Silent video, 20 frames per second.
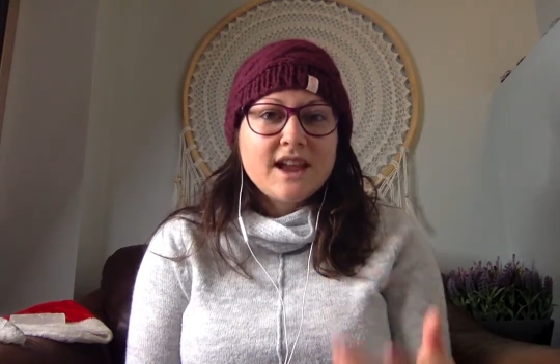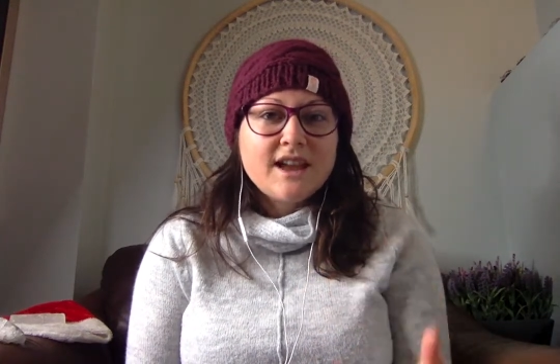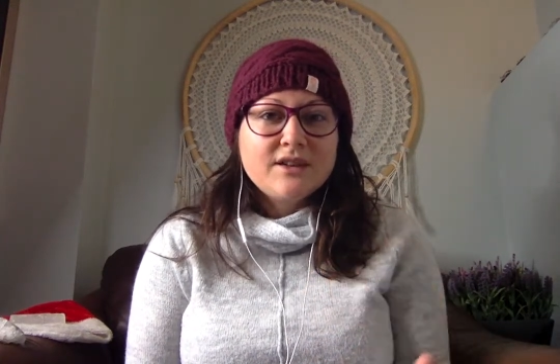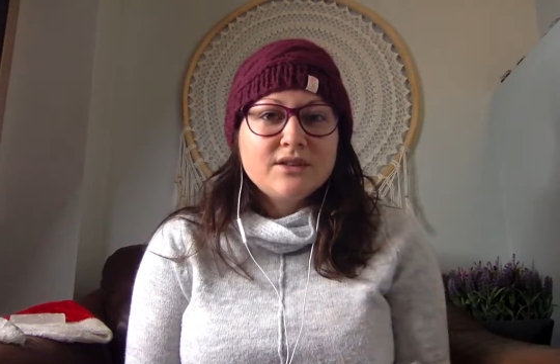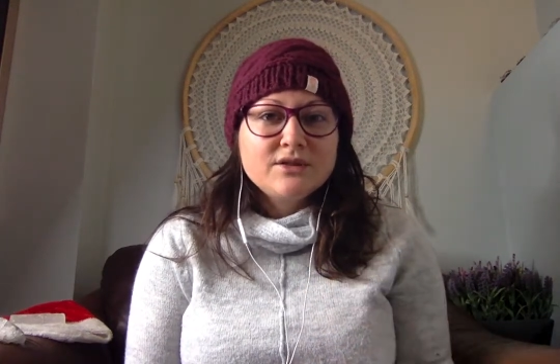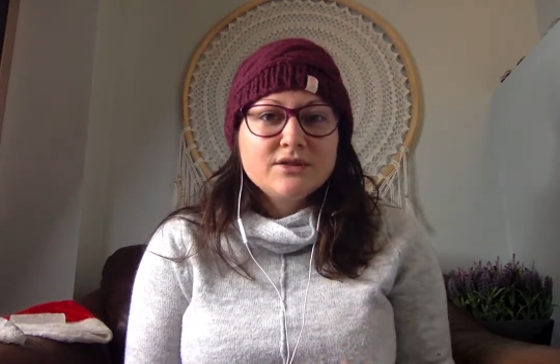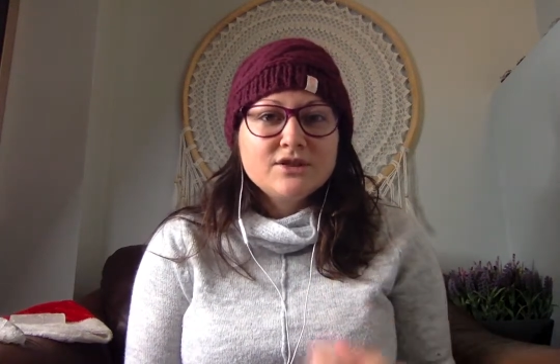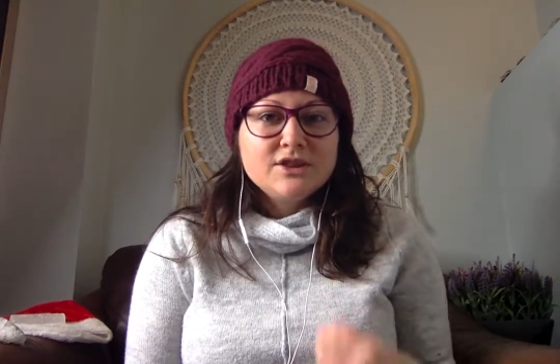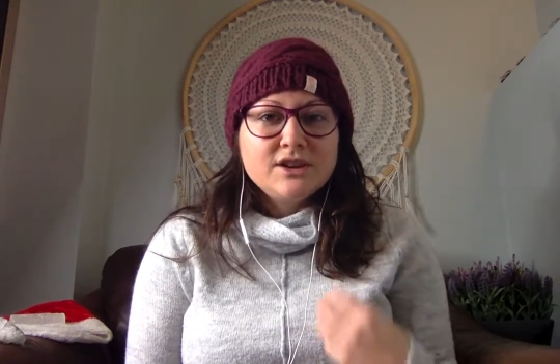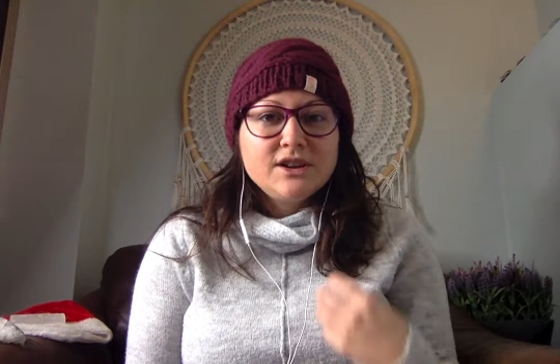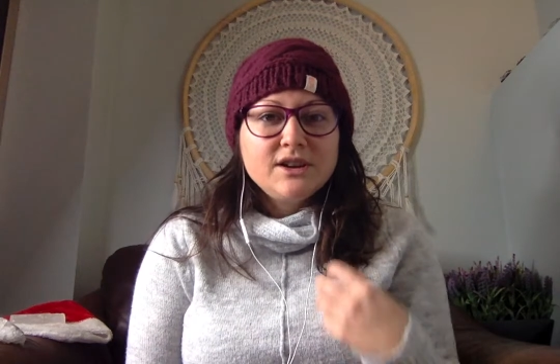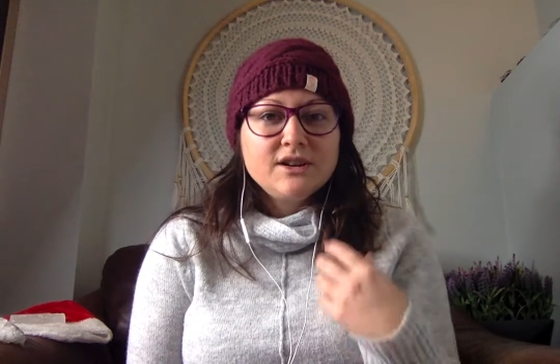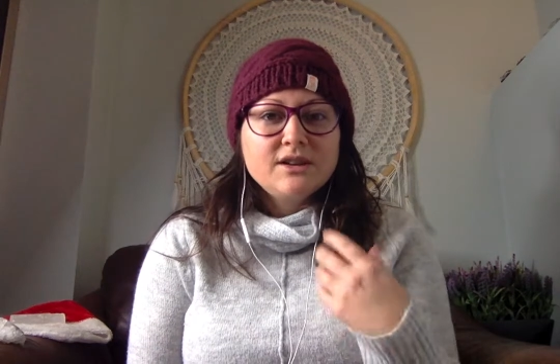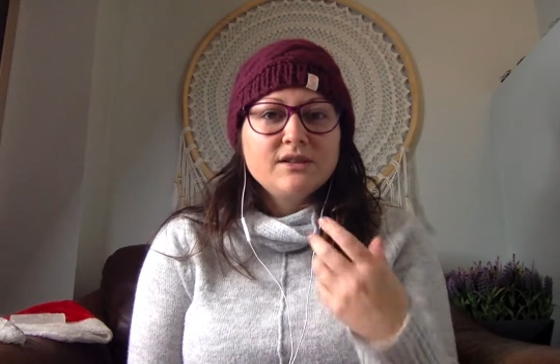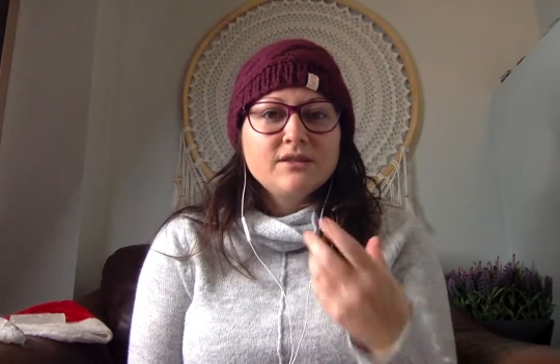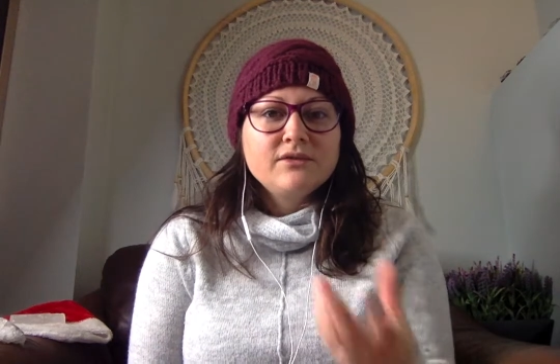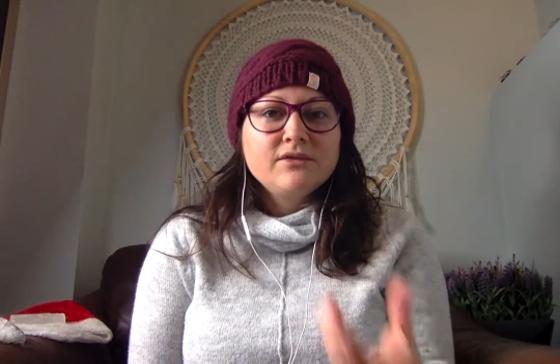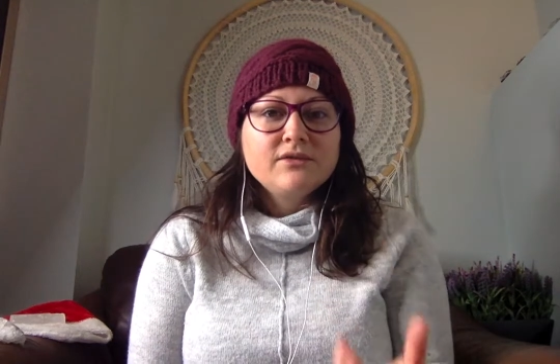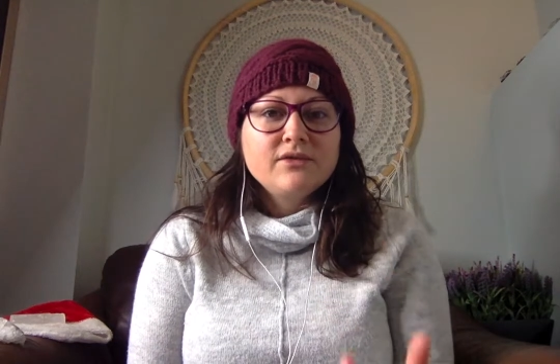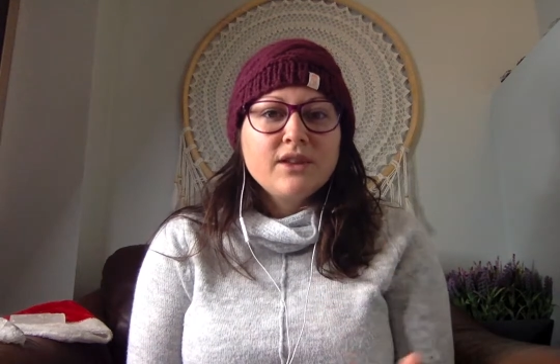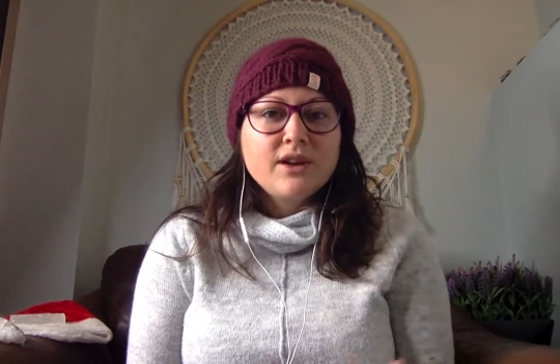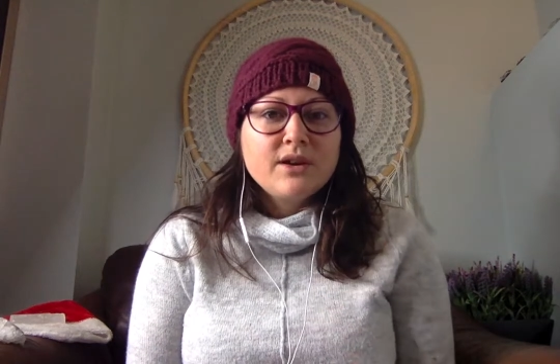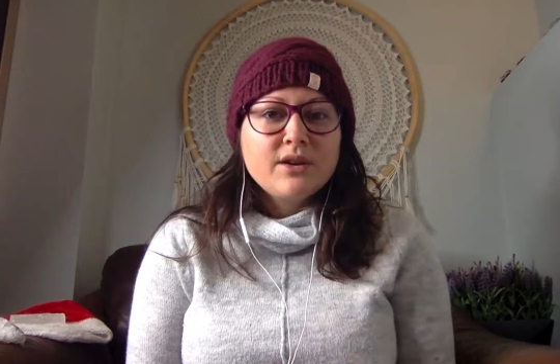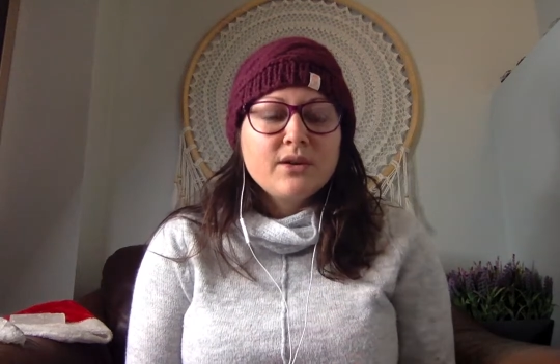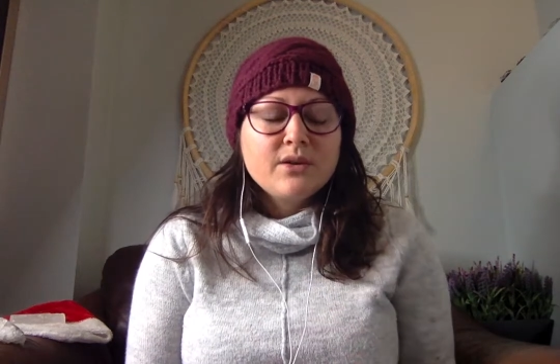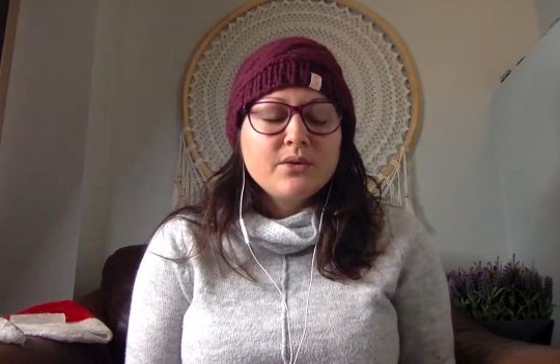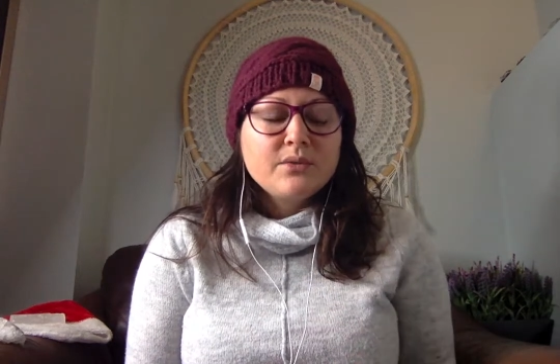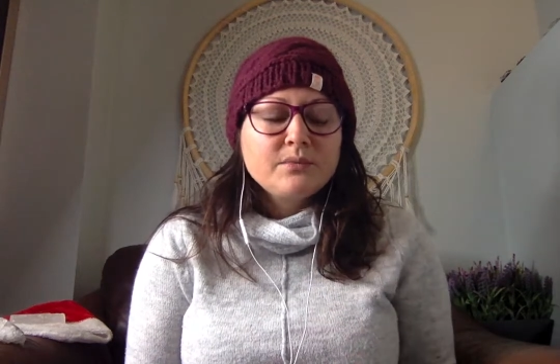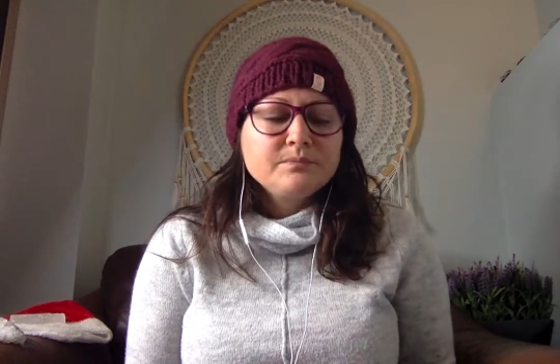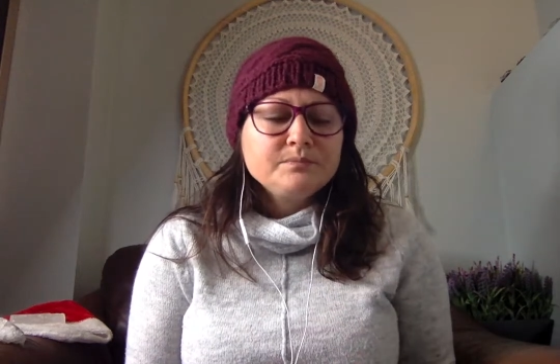energy of
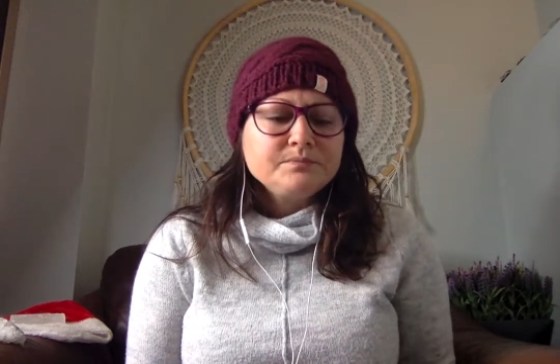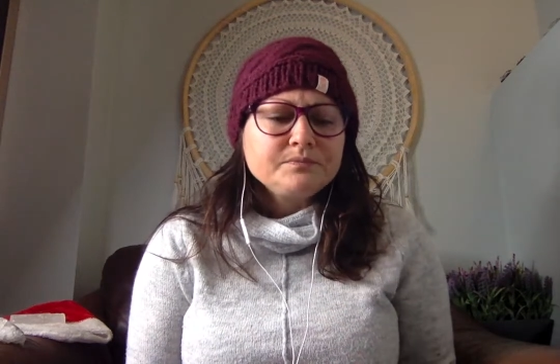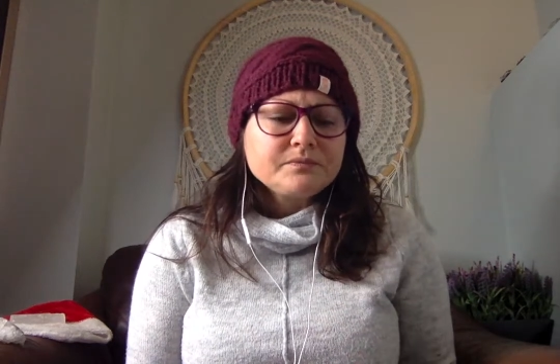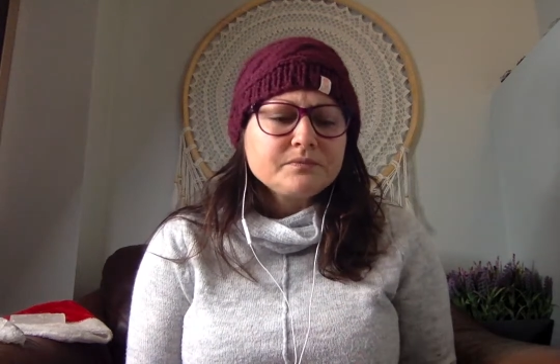flow